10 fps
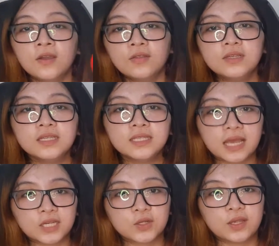This is
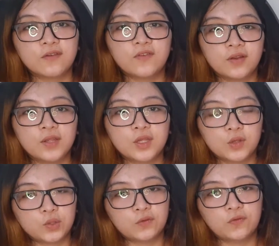actually a very
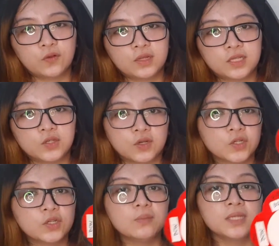useful
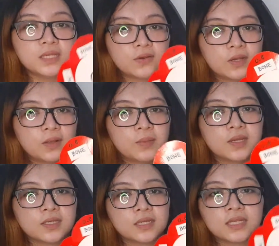instructional material
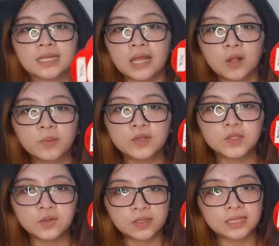because it can help your
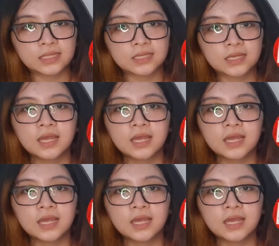students